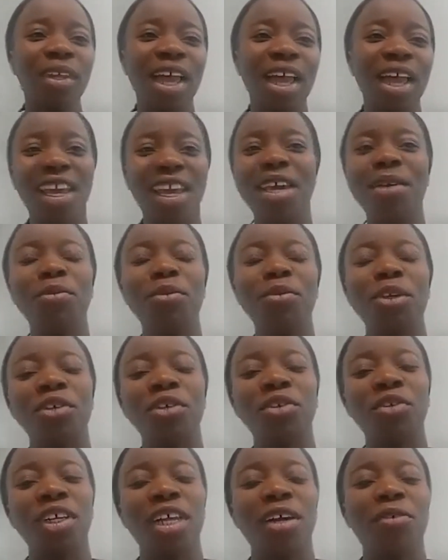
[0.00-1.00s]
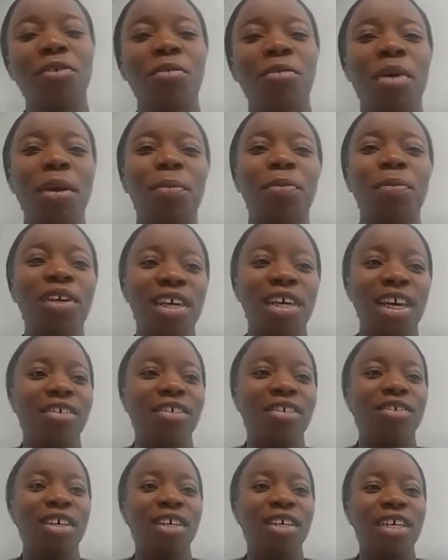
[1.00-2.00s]
I came to Australia for my
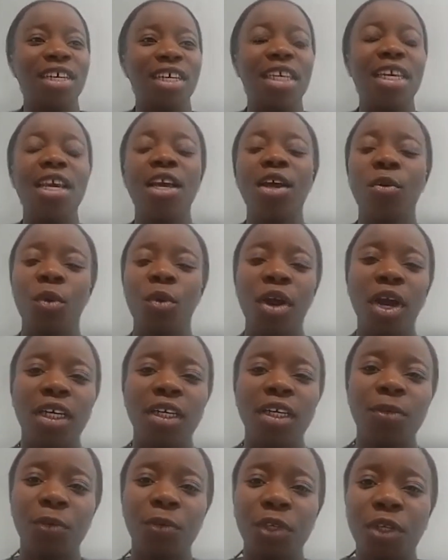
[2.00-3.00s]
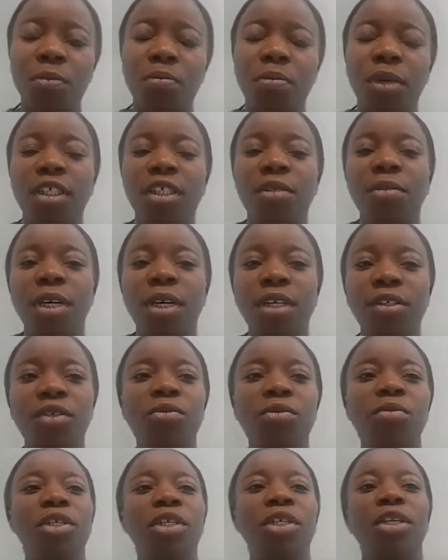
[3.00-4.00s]
PhD, where I developed
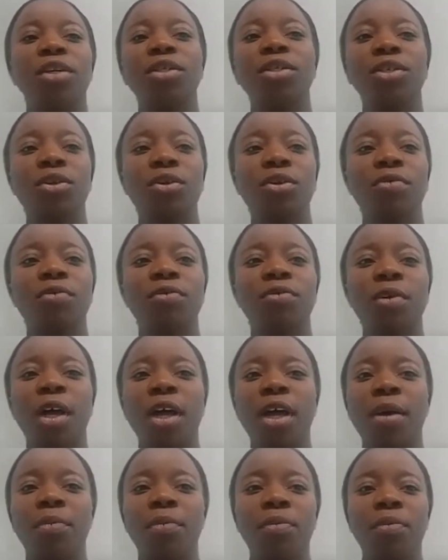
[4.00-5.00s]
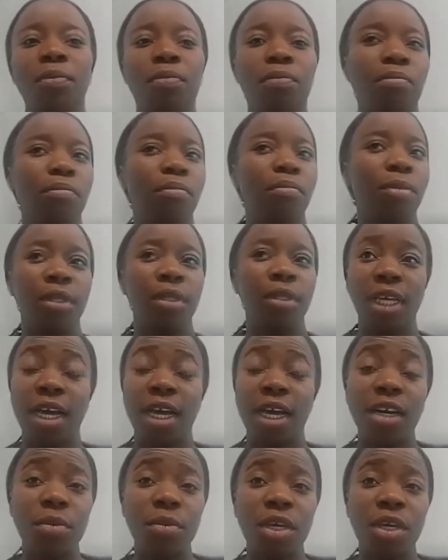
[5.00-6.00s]
mathematical models of
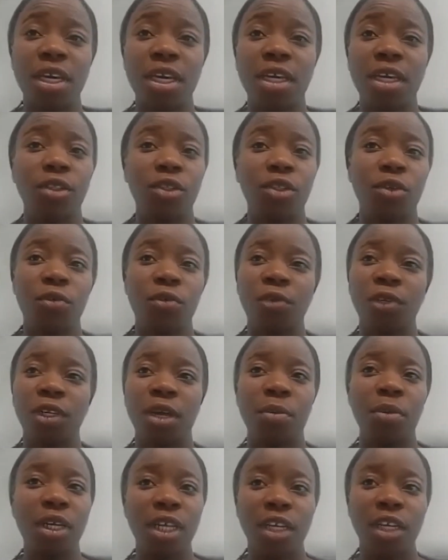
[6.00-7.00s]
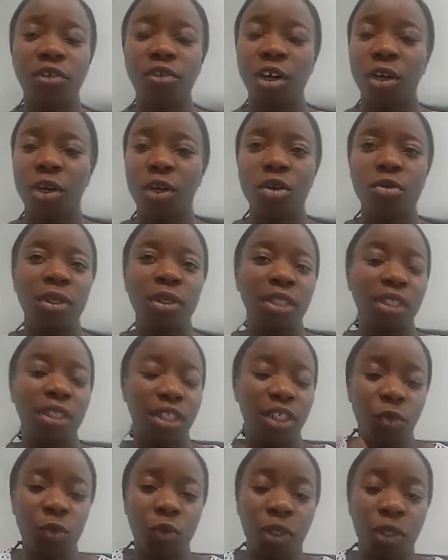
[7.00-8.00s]
dynamics of chlamydia
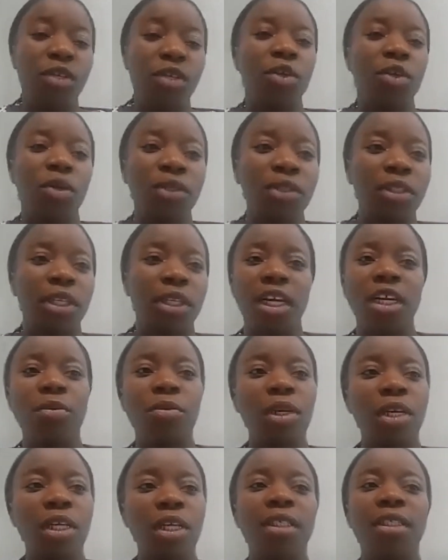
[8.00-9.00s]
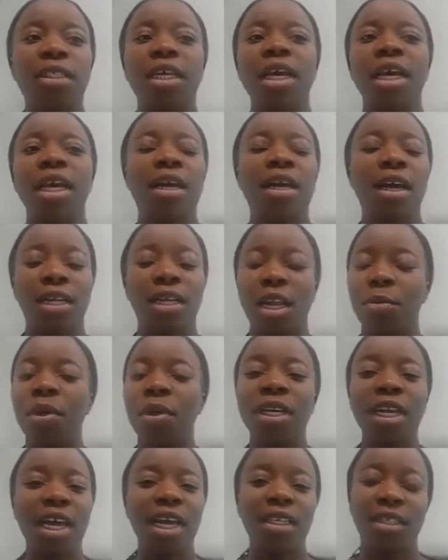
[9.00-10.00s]
trachomatis within host dynamics.
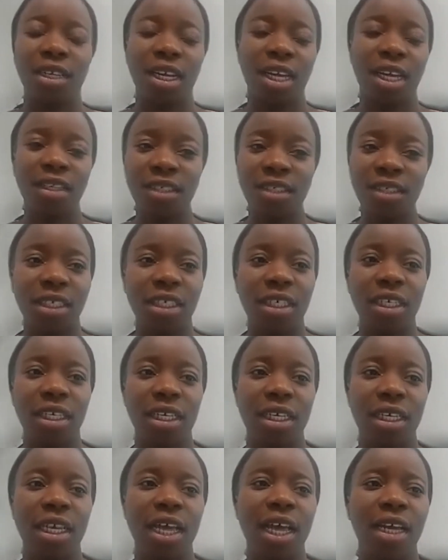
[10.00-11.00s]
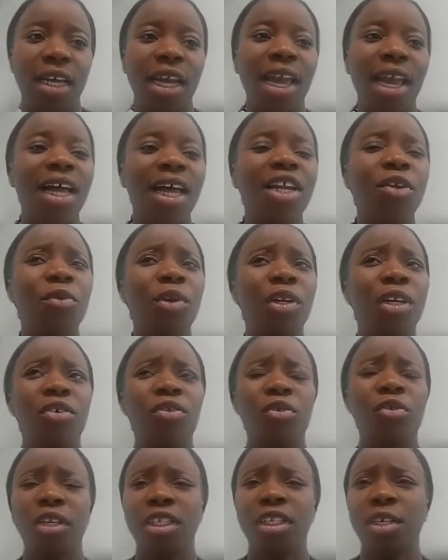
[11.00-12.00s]
Chlamydia is an STD. And I had a really
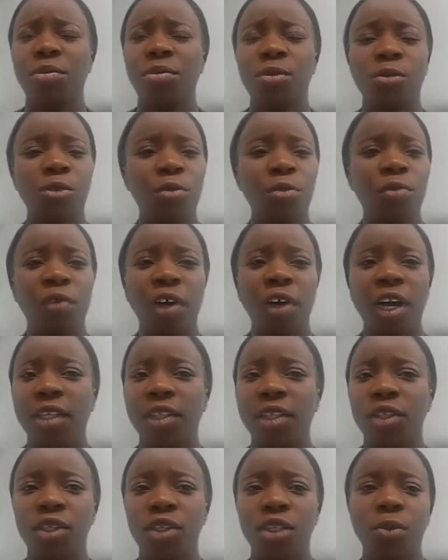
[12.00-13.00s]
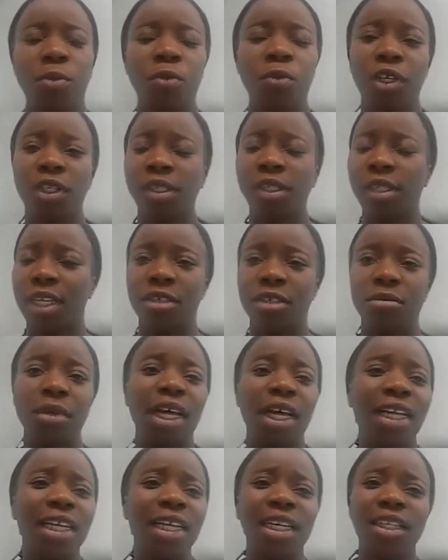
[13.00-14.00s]
great team of supervisors, Professor Dan
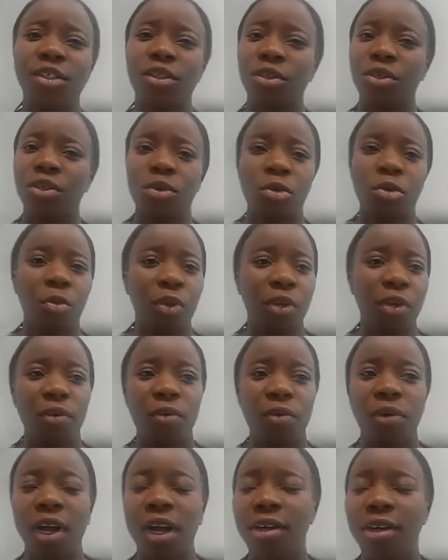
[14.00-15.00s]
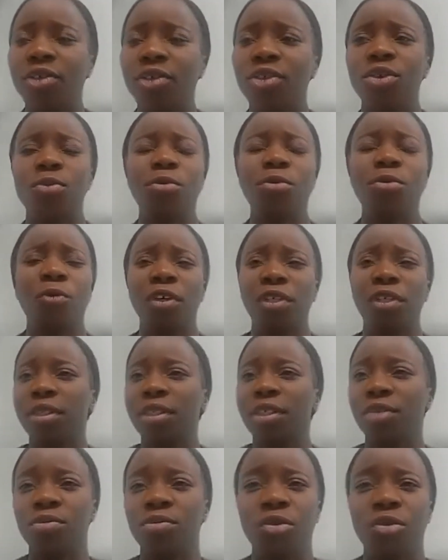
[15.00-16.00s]
Mallet, Dr. Robin Araujo, Professor
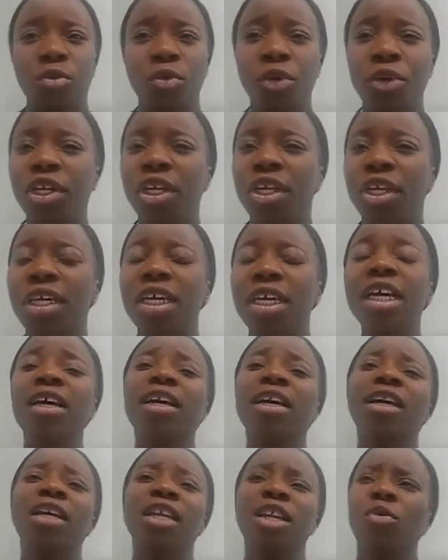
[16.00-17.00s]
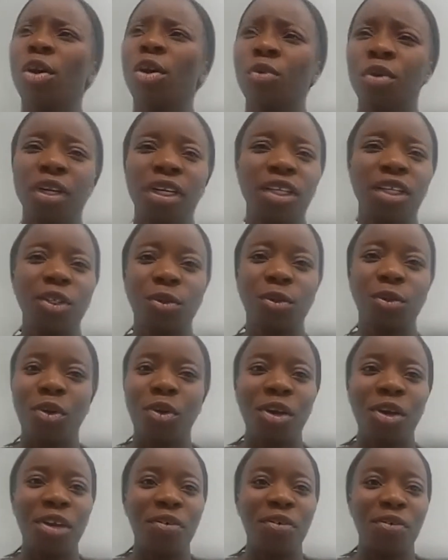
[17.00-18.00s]
Tim Moroney. They were really
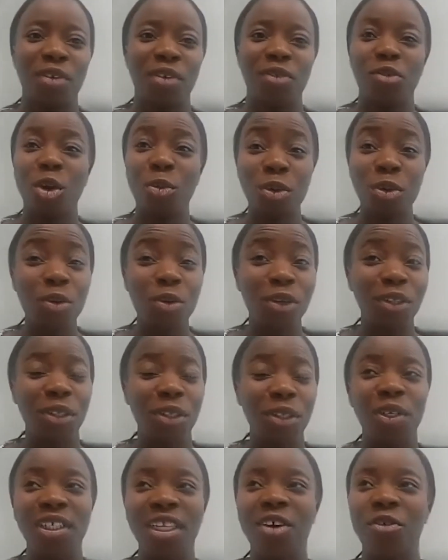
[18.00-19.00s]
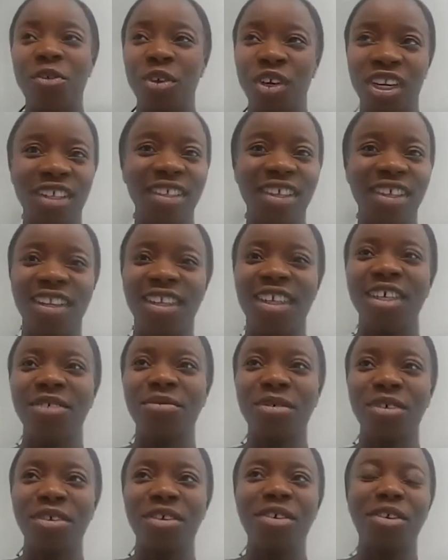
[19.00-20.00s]
supportive. And Robin was someone that really challenged
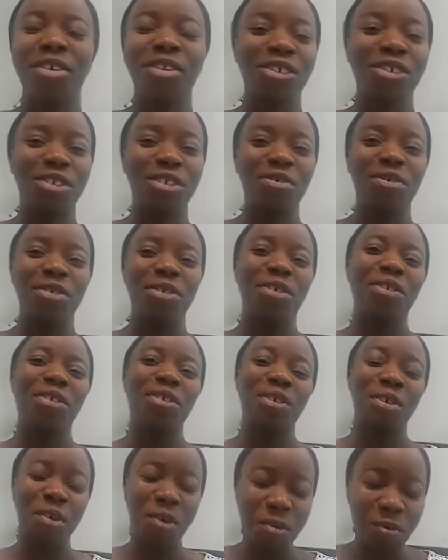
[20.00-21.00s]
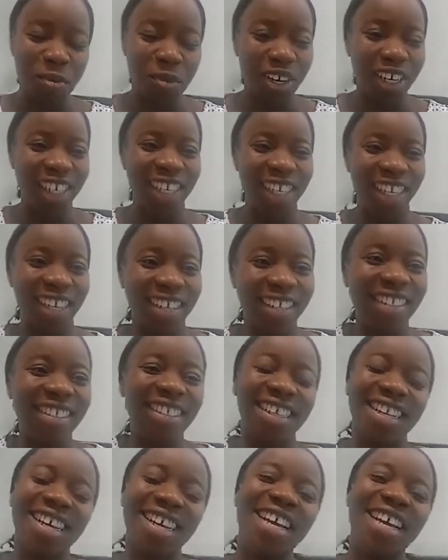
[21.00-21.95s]
me. Gosh, she was so brilliant.